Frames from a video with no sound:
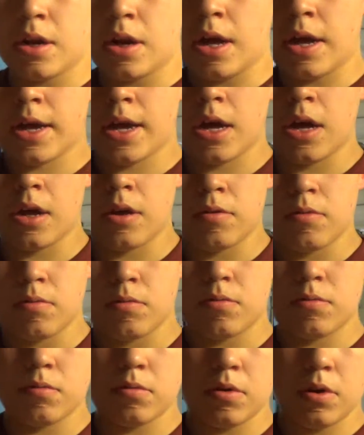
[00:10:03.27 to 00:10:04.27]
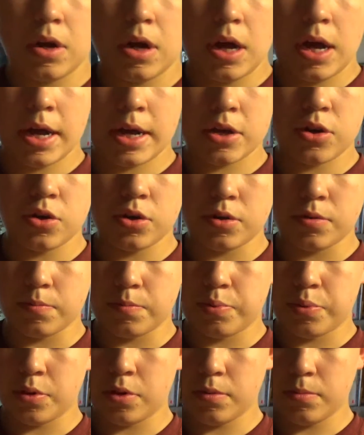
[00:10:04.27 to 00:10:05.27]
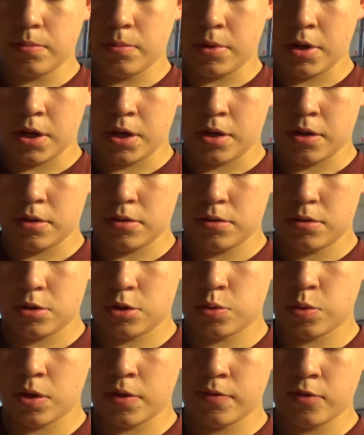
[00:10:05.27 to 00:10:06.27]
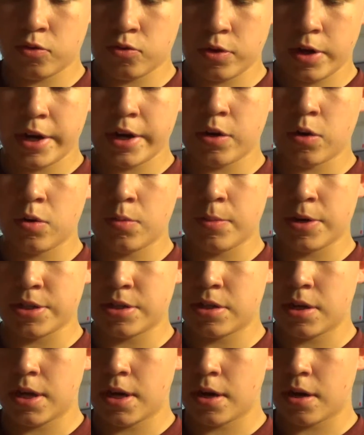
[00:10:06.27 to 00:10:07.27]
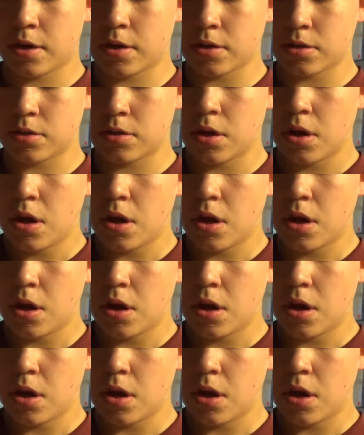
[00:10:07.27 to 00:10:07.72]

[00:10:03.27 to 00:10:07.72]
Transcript: I couldn't put my swivel right on my snare because